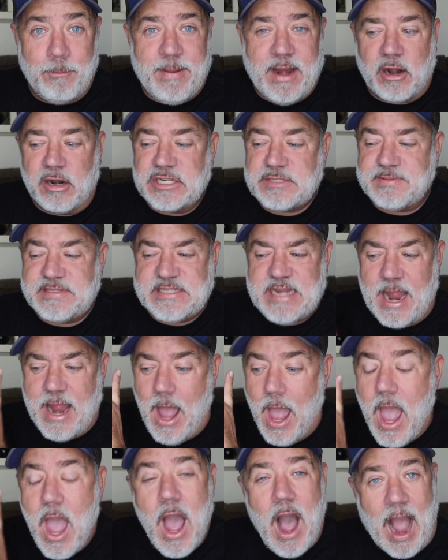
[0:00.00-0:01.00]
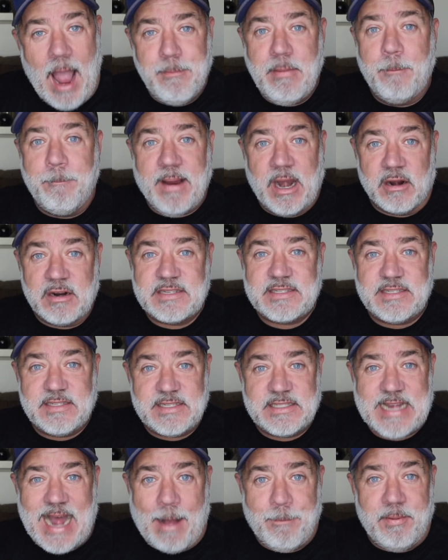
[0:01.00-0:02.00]
embarrassed, but say, I I'm embarrassed that
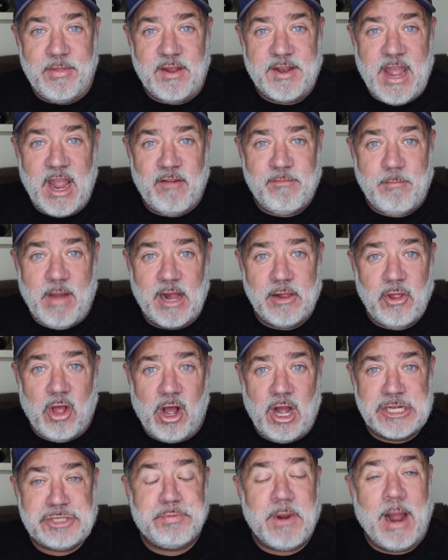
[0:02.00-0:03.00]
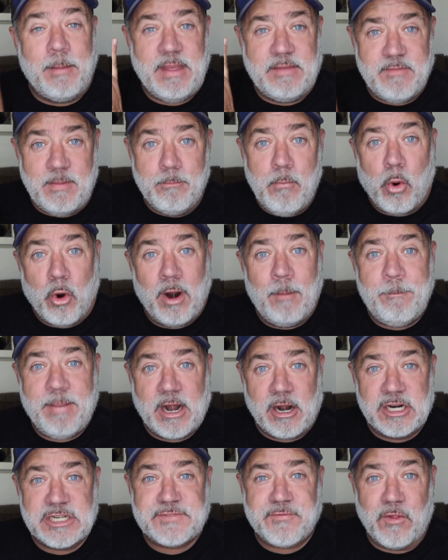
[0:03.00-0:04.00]
this happened the day of my launch, but I'm even more
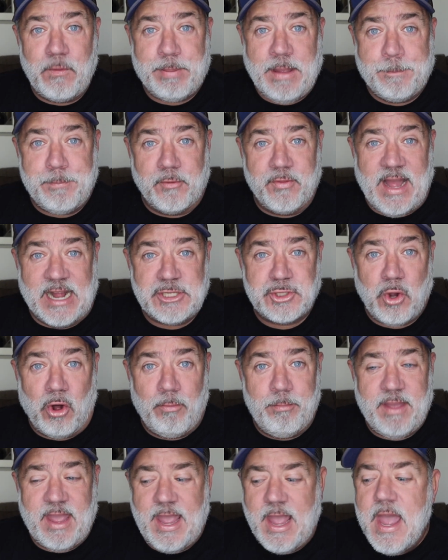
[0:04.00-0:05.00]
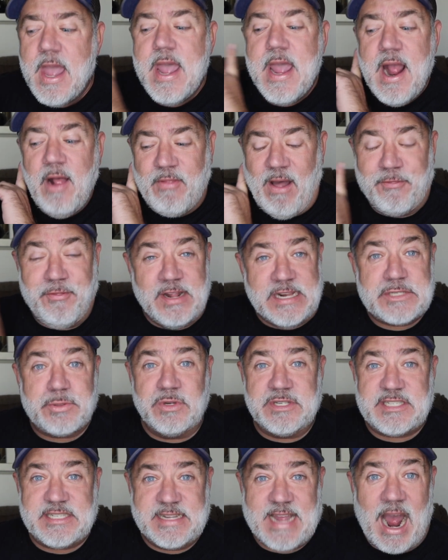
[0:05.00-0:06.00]
embarrassed for the people that told me that this
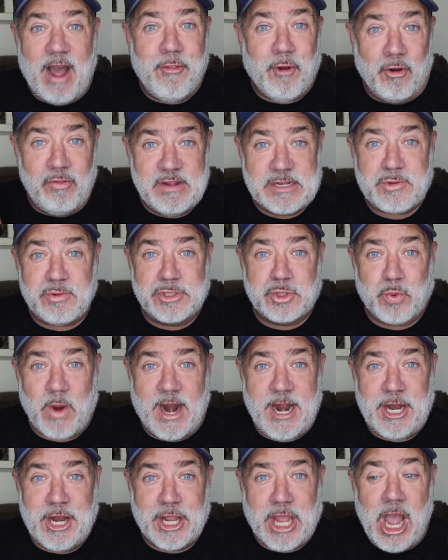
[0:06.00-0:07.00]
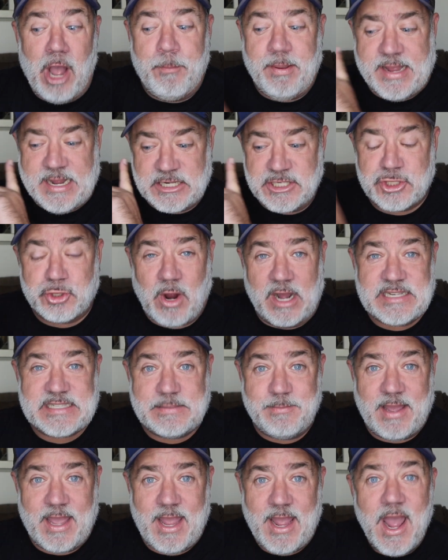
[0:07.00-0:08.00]
was together and this was ready to go because trust
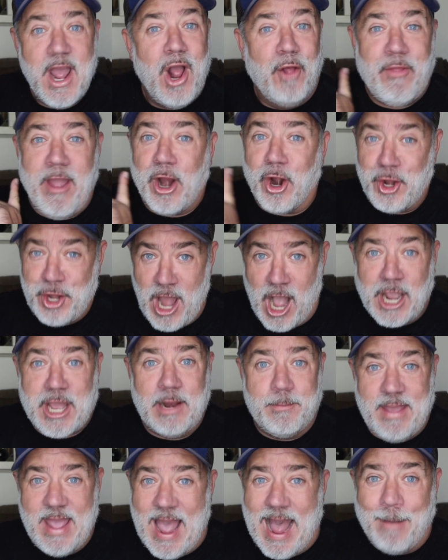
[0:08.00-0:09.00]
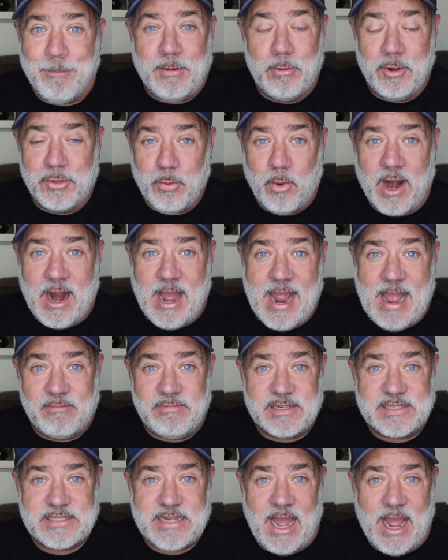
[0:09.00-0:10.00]
me, they are not going to be happy with what I had
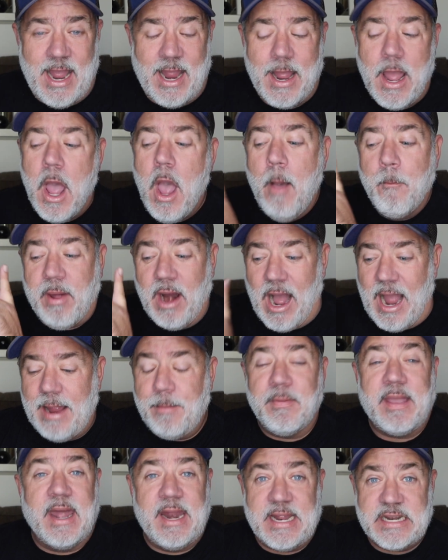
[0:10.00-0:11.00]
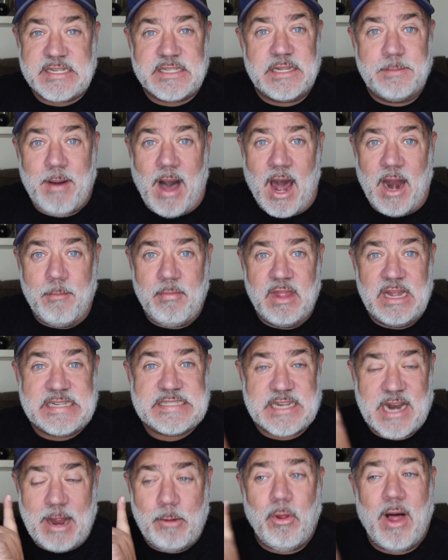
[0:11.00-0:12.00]
to say, but I am getting to the bottom of this
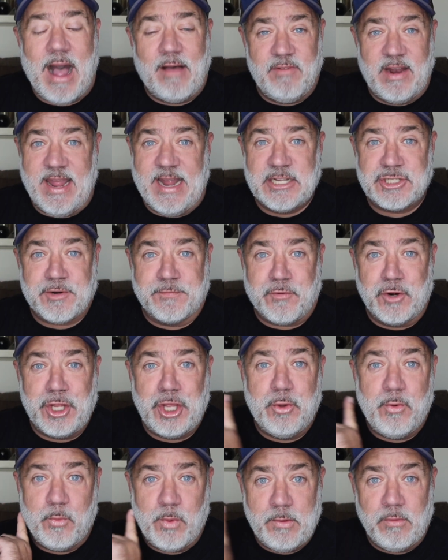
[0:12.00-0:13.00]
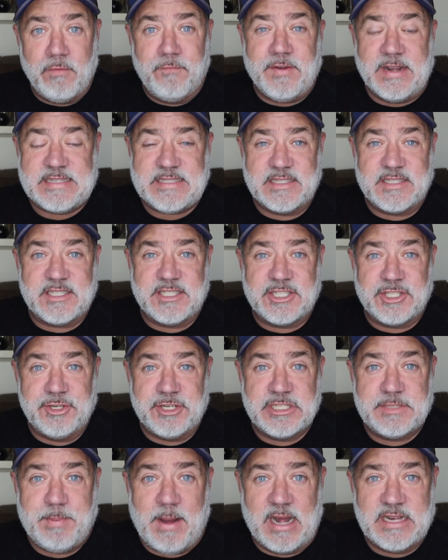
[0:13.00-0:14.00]
and I will have an answer for you and we will fix this as soon
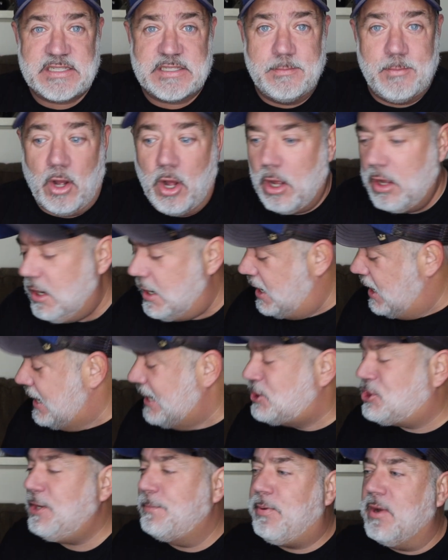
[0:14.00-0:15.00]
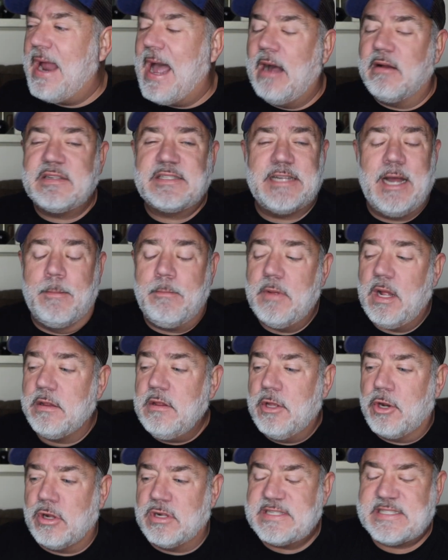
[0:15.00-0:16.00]
as possible. She put out some
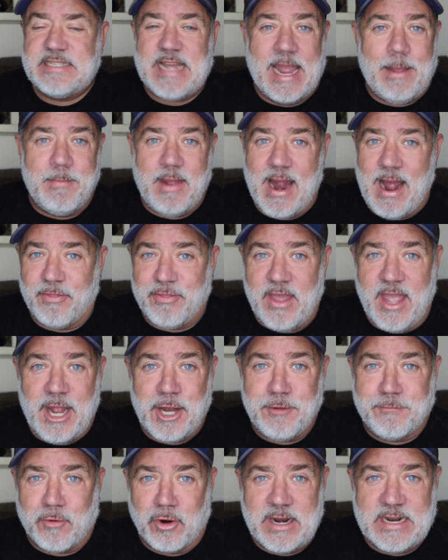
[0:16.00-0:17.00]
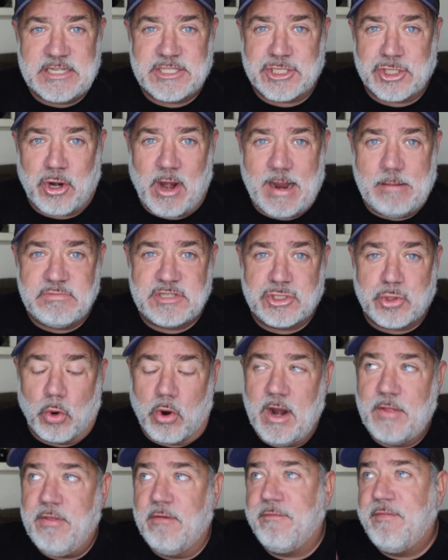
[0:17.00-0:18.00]
little statement at the end of her Instagram
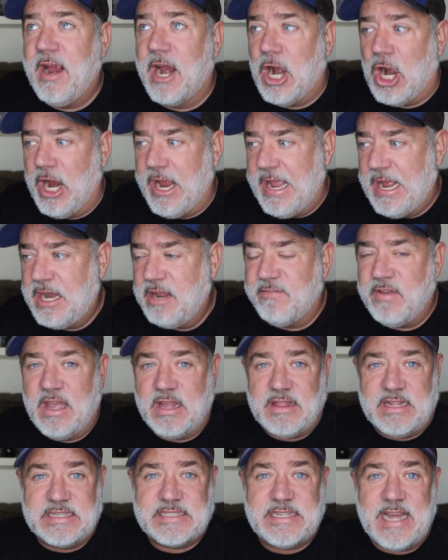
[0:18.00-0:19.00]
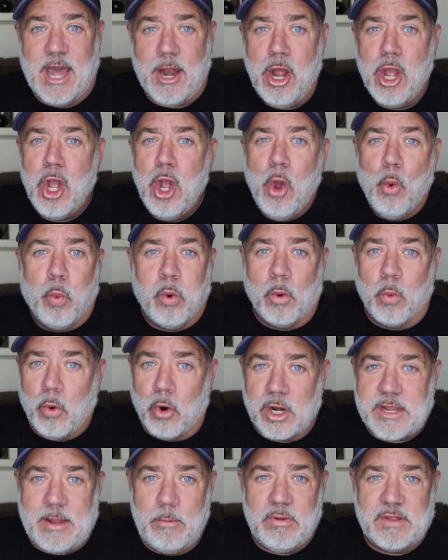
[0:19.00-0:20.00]
story, the very end of it, that said, we're
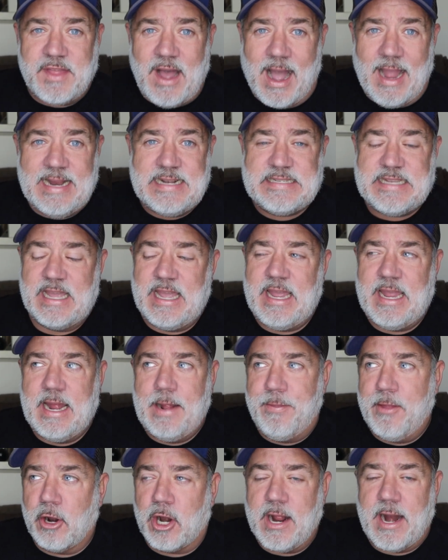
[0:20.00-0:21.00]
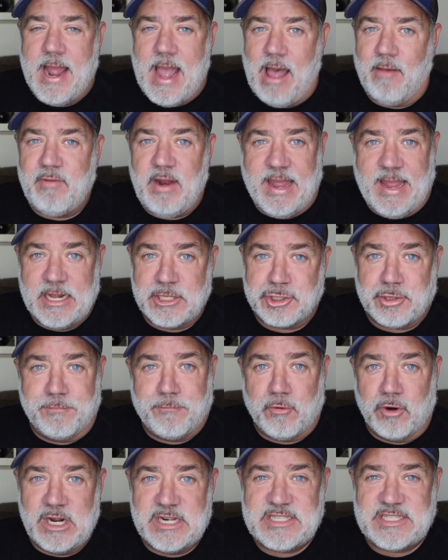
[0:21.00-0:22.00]
working with IT and they're going to have an answer
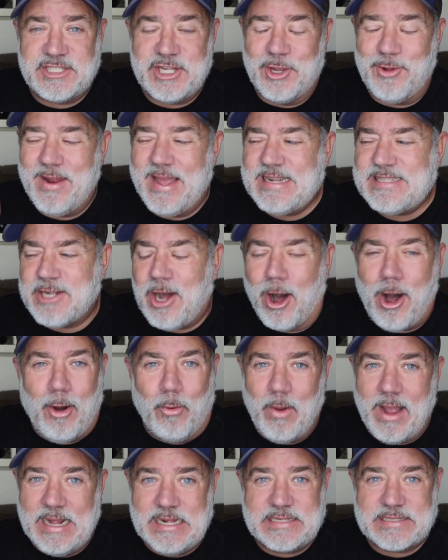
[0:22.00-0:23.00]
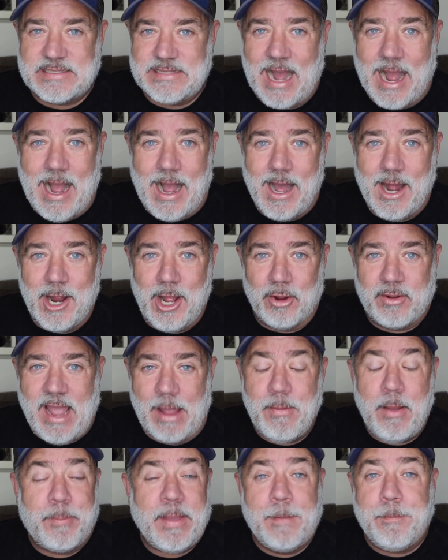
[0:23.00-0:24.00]
for us soon. It's always that, okay?
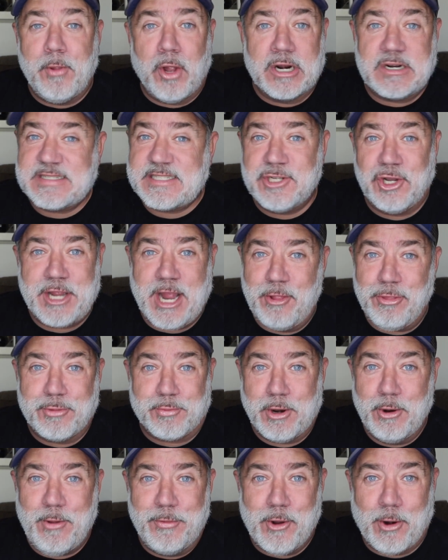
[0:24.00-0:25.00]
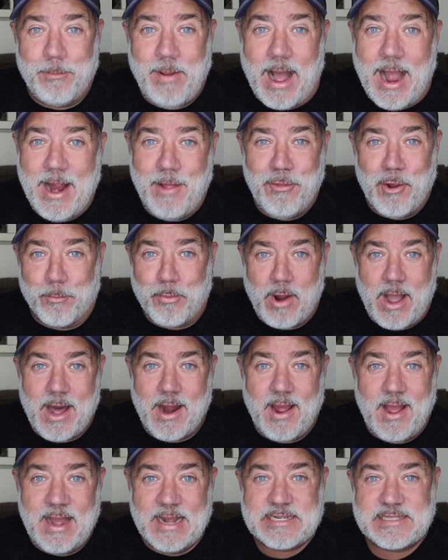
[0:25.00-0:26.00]
But people are still getting through and they're buying their
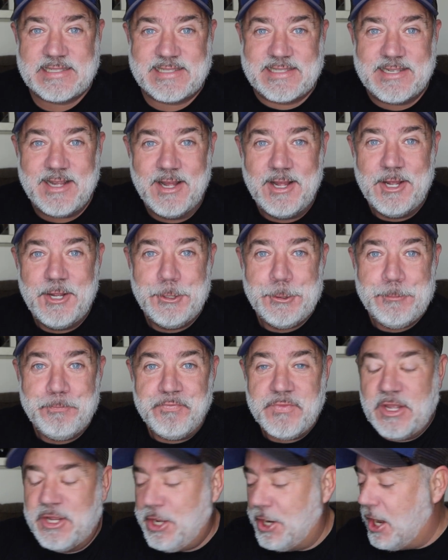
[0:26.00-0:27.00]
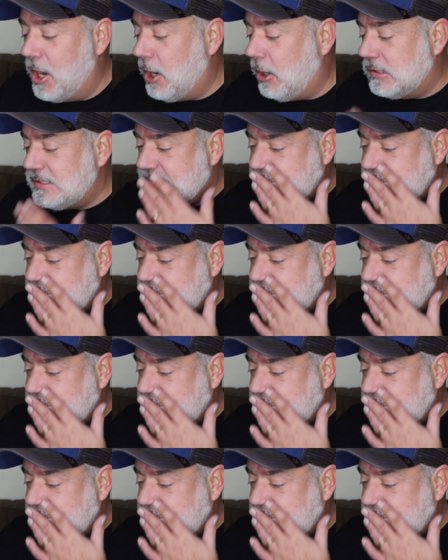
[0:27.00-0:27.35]
products. You know,